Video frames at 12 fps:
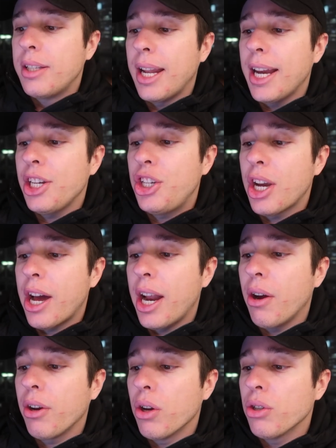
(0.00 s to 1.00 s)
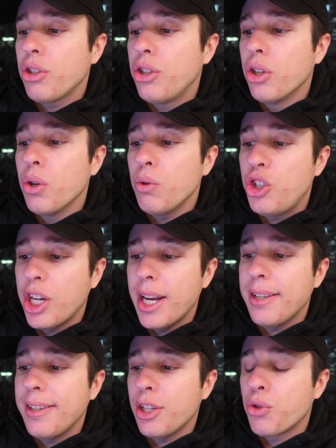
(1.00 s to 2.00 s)
Today's shout out goes to
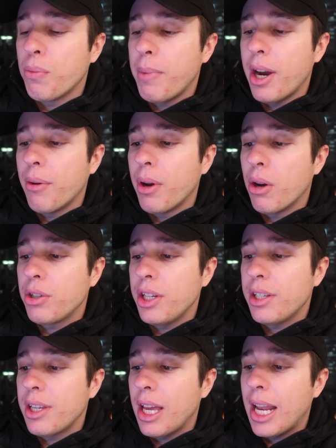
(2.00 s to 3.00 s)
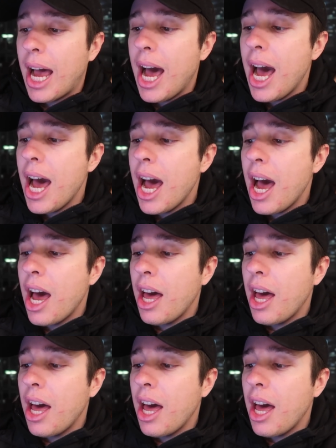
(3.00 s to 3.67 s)
Genesis Romero. She said, I